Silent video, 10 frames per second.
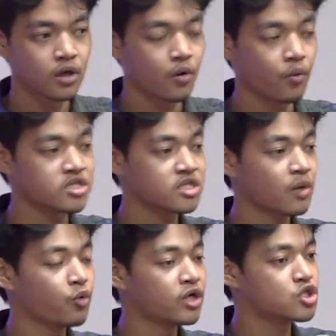when
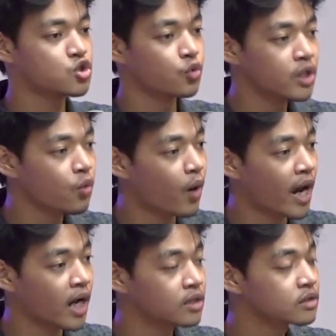someone is doing
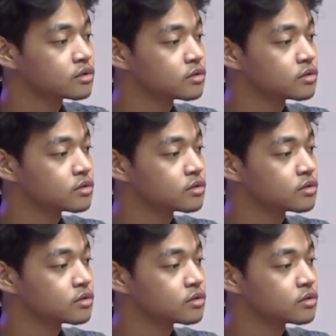well,